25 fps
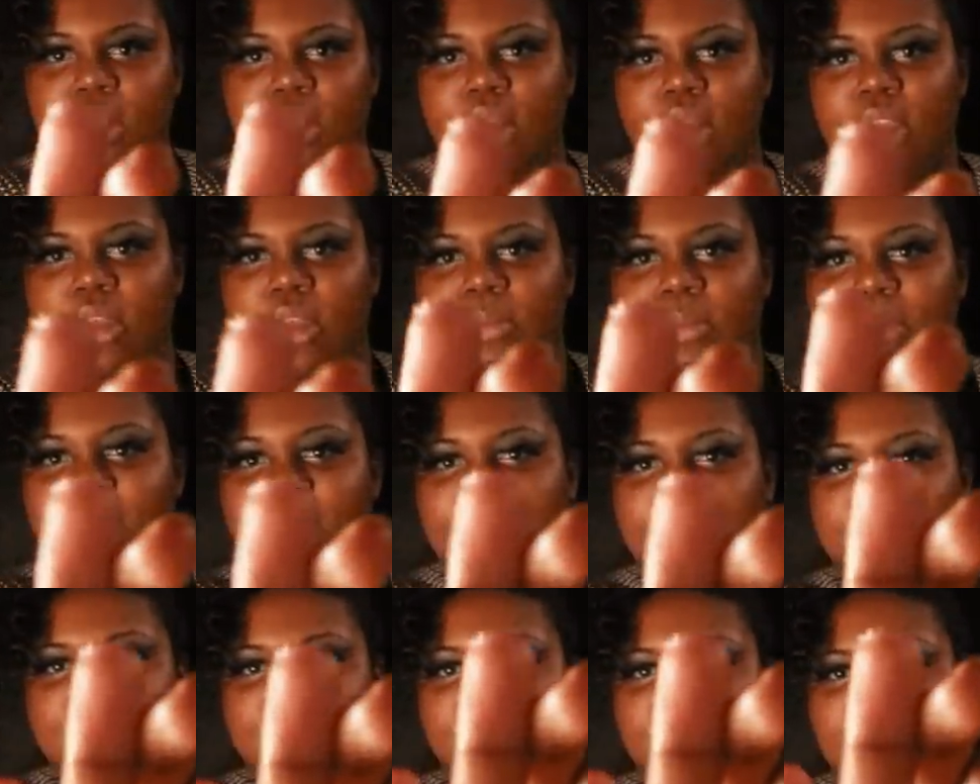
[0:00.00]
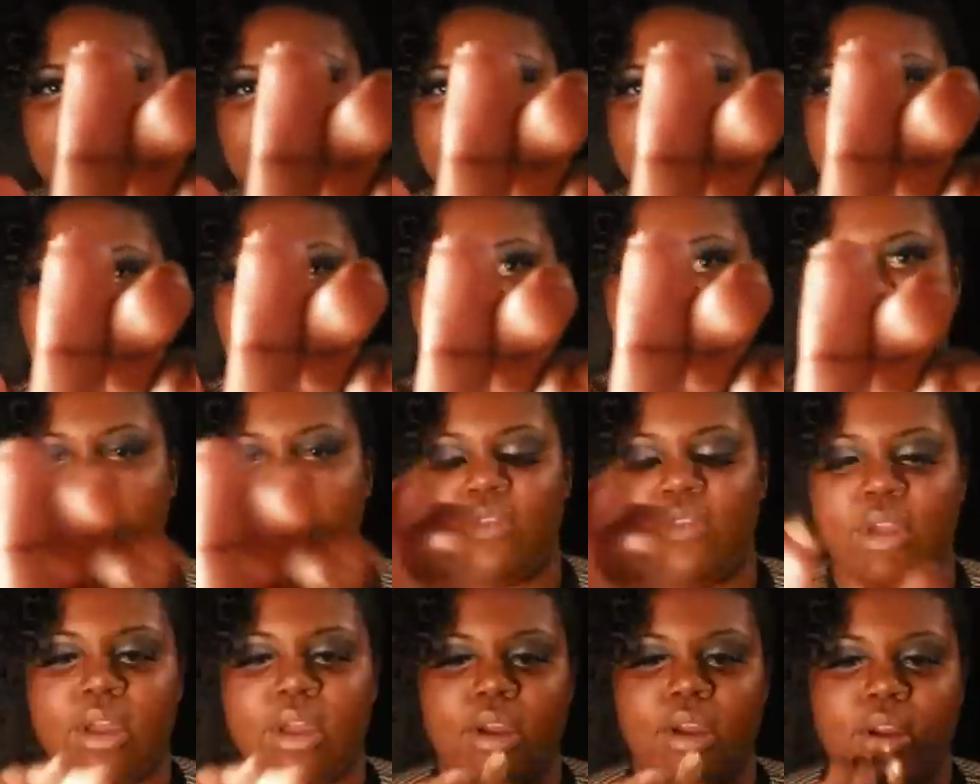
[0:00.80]
A little bit up to
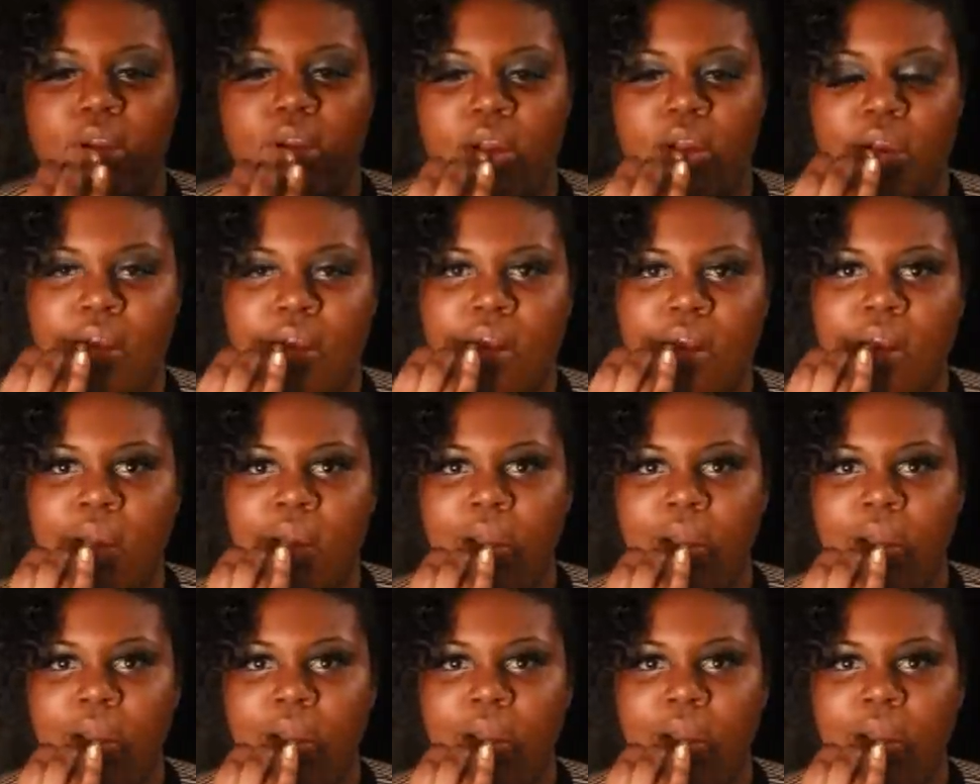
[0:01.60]
my finger.